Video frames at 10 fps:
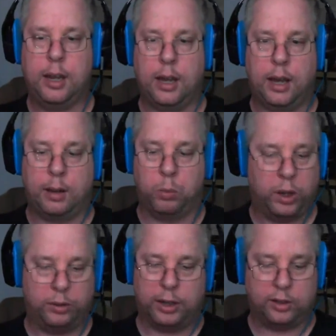I
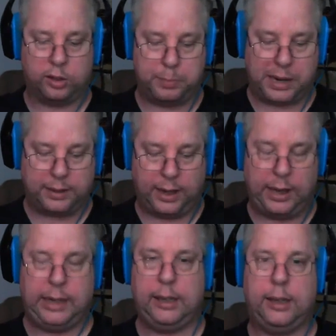wasn't expecting
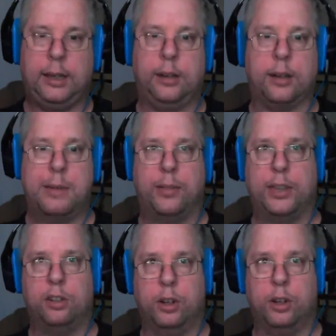the 80D to come out
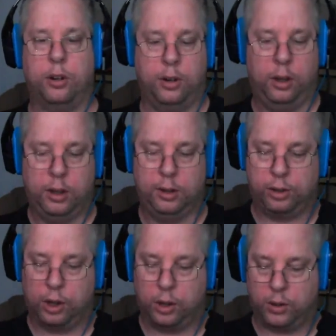this year.
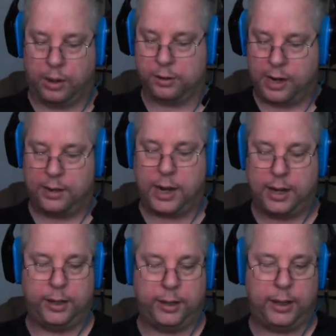So I'm glad the
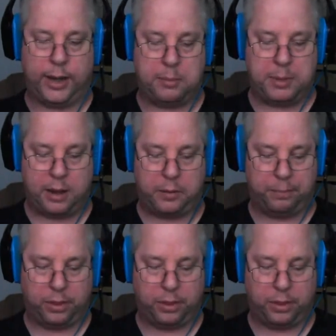80D came out.